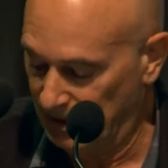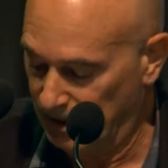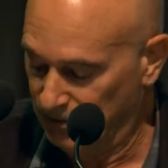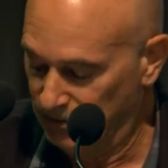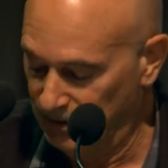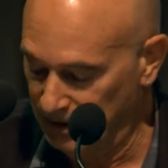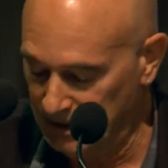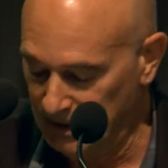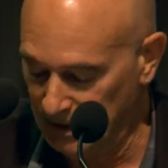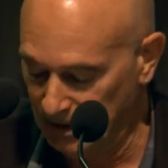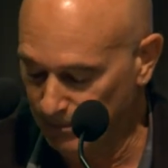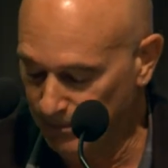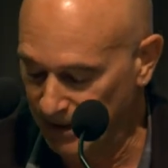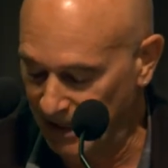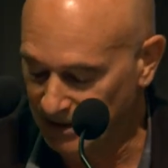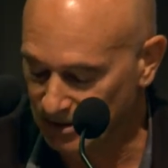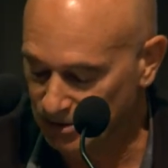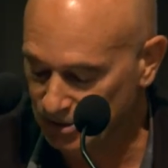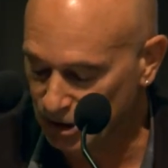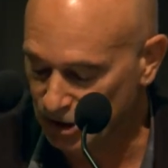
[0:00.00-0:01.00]
thinking
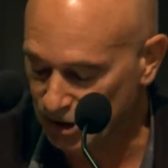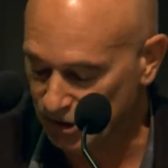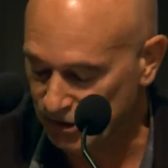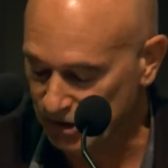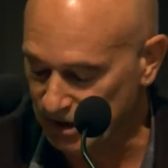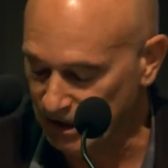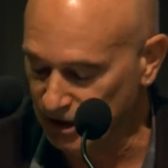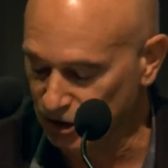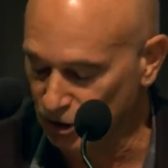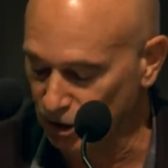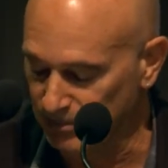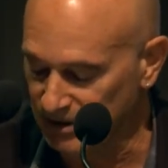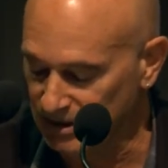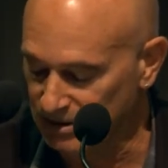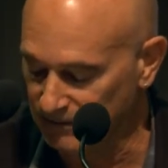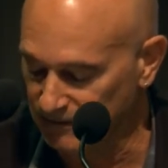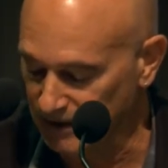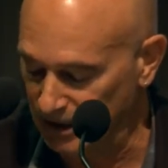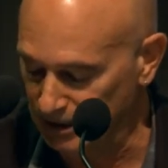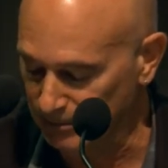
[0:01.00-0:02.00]
about Indigenous economic
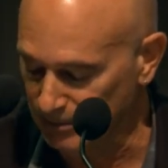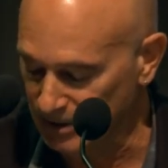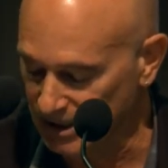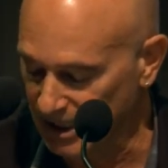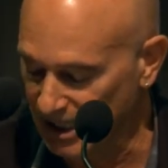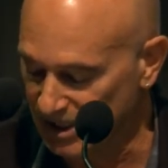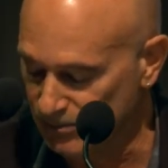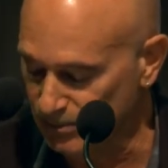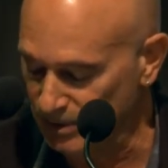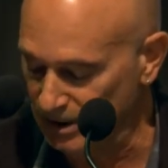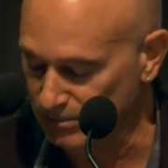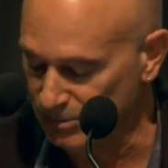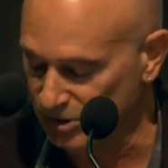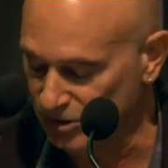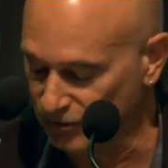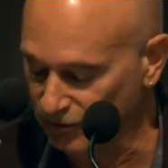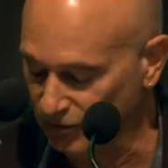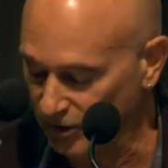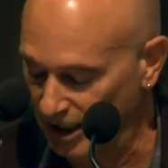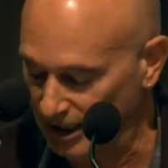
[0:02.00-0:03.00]
development has been
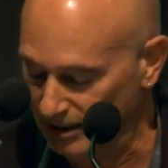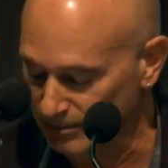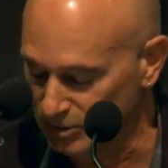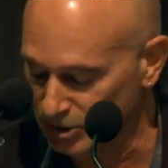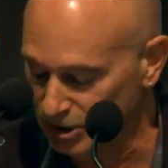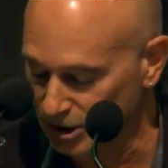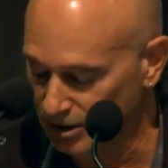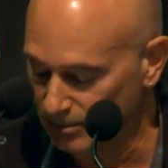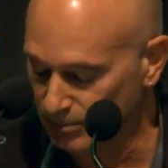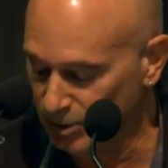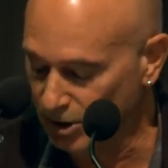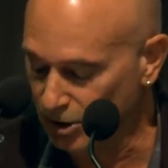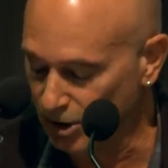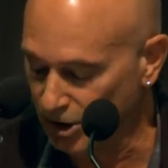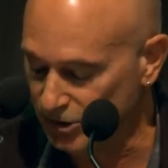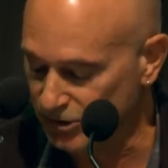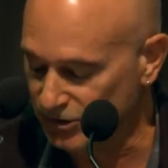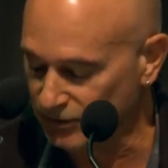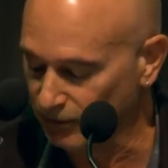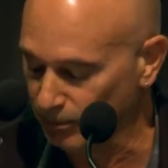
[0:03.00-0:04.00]
misframed
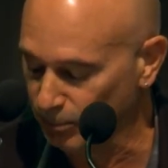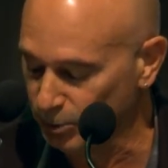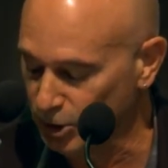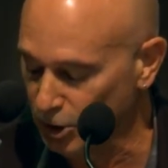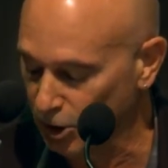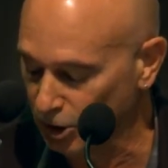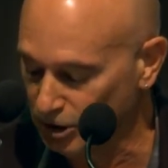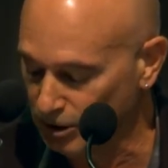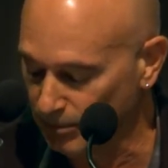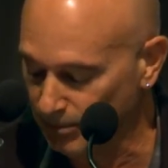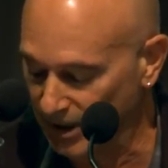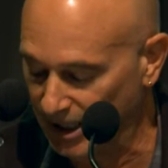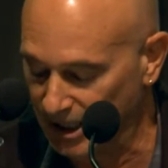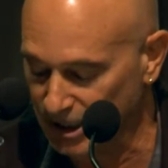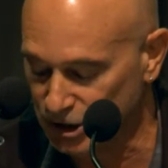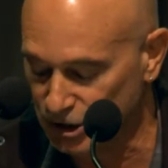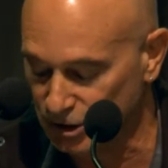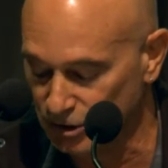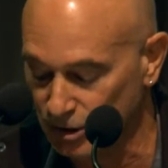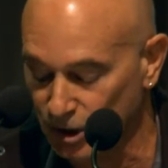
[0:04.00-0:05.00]
because of a
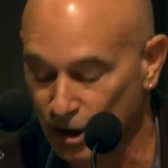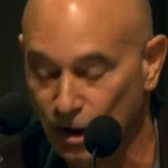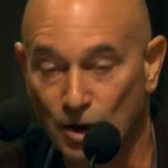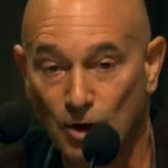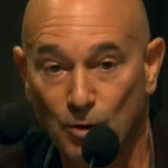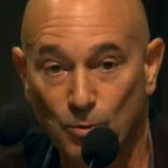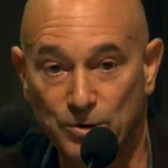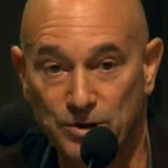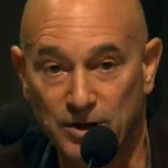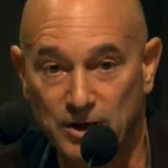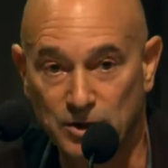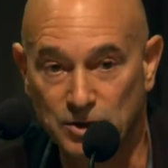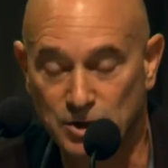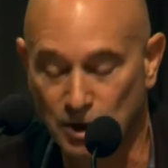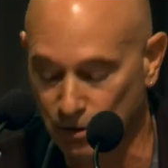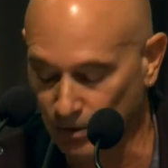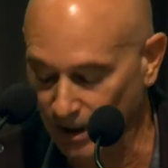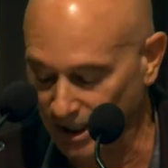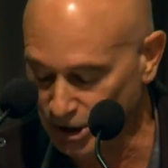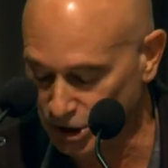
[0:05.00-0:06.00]
preoccupation with
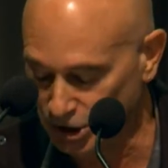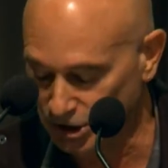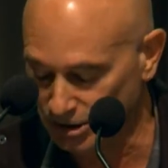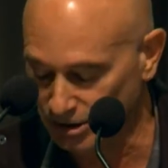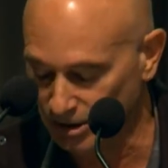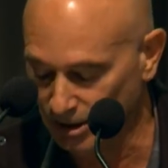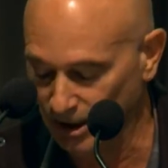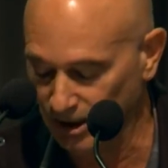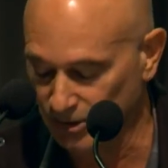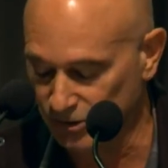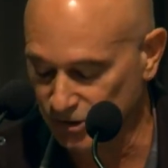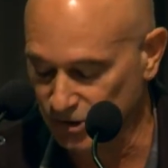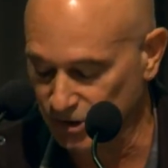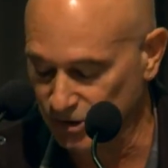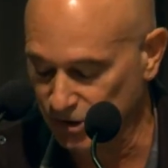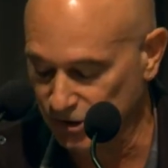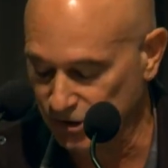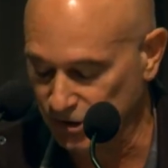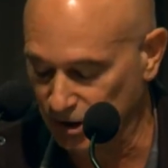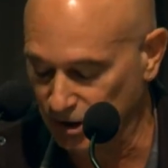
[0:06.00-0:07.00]
integration and
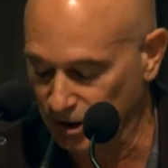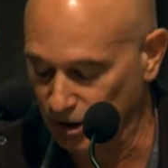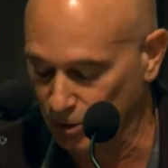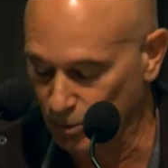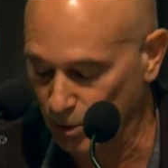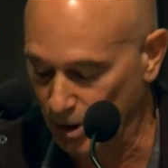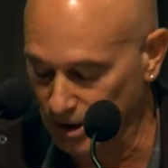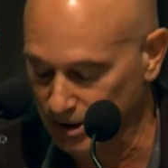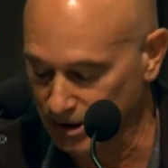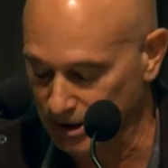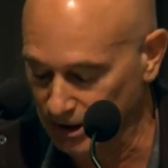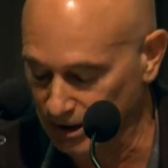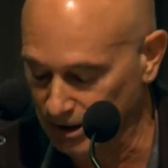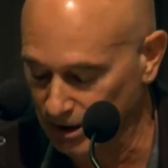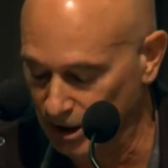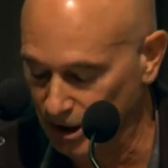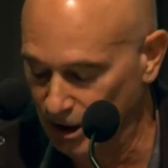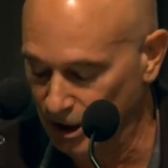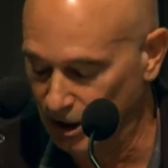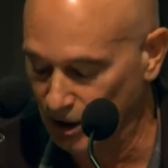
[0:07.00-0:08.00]
statistical equality,
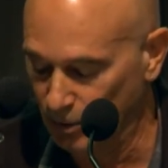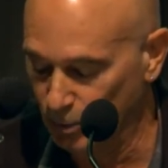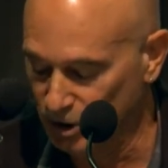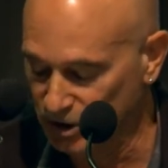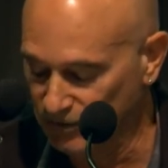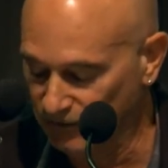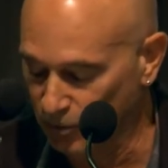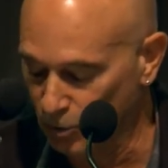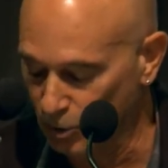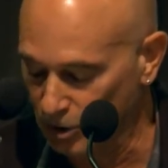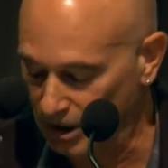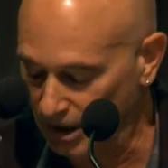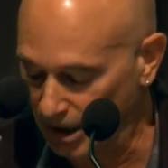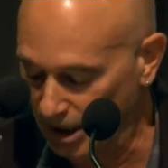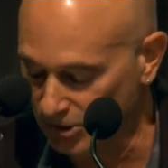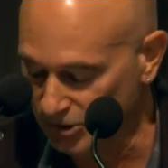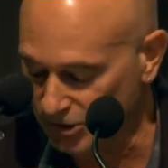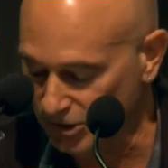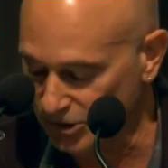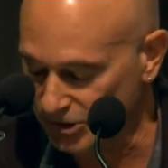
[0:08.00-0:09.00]
which
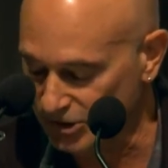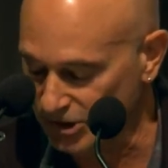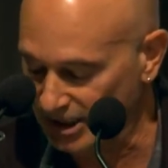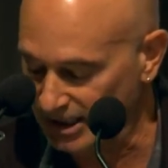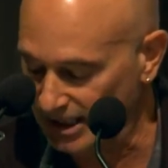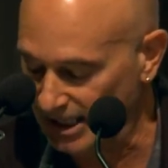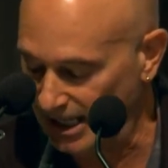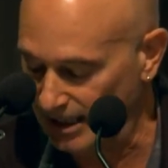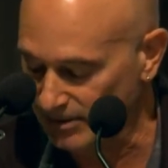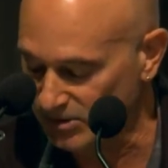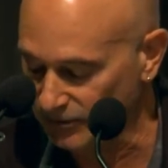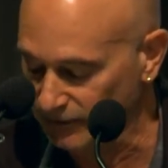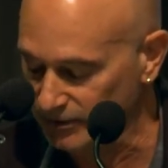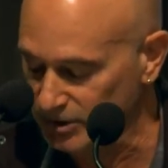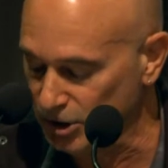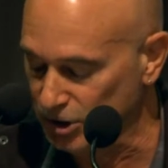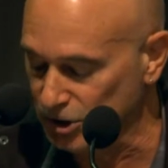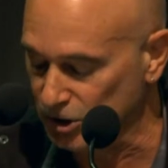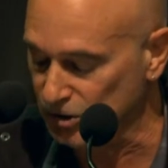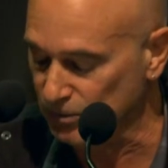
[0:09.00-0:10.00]
forecloses the claims of
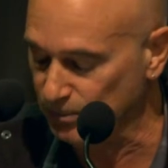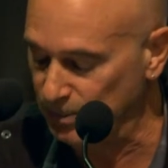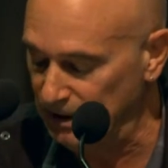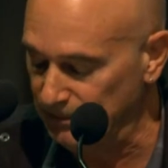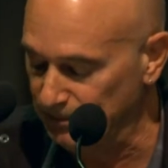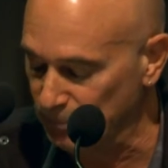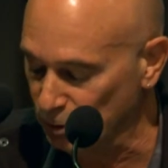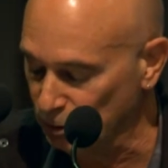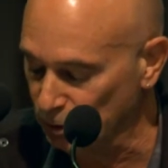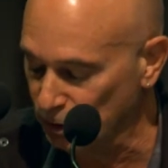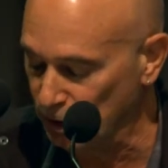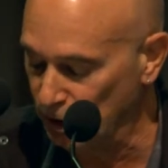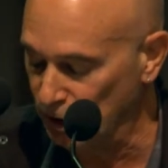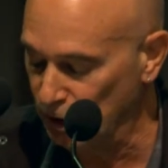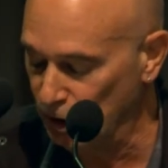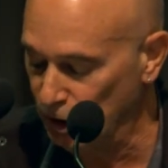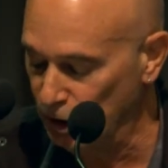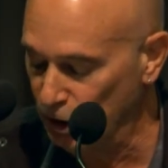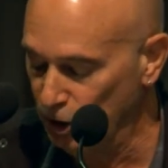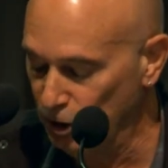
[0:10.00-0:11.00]
Indigenous people
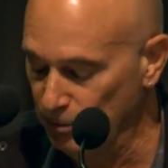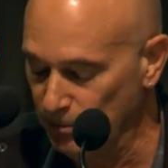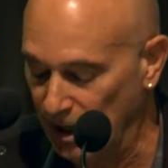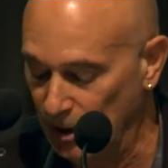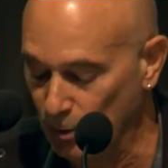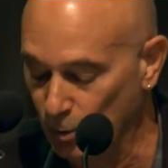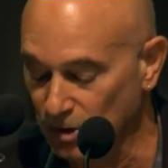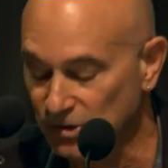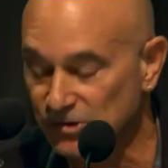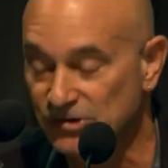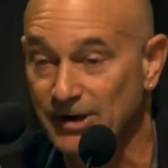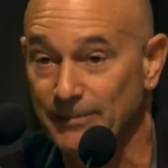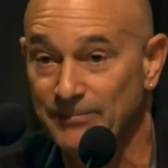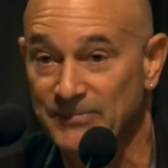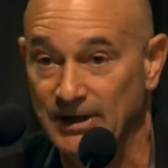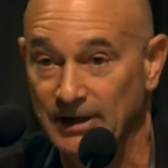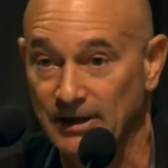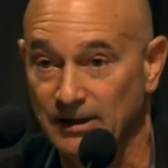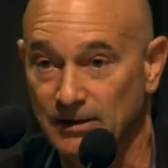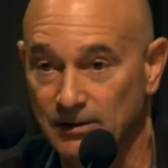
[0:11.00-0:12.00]
who may want
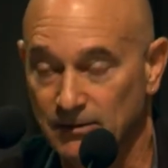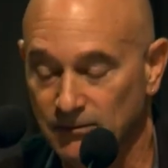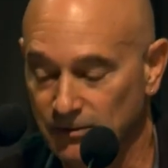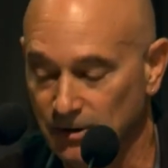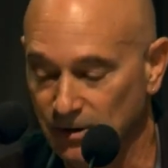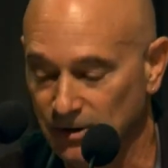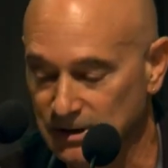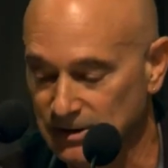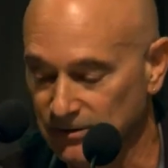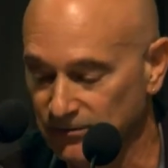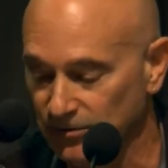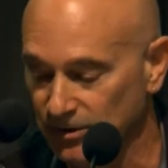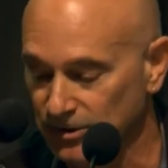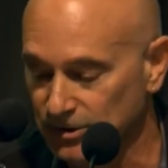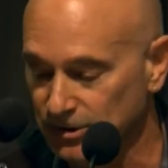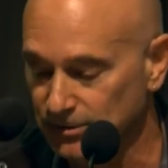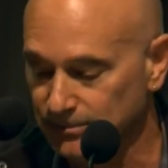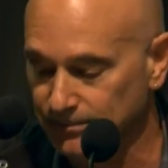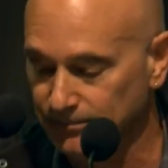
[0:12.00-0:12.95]
something very different.